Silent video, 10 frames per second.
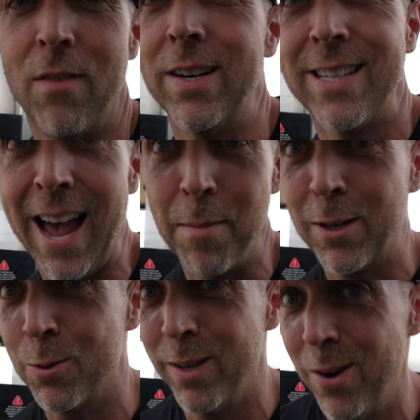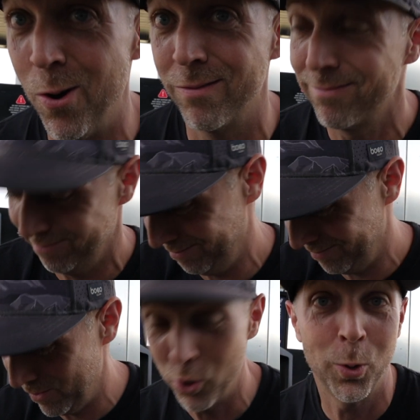every time because we don't
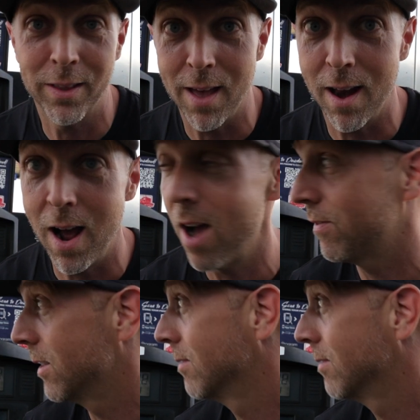do it that often.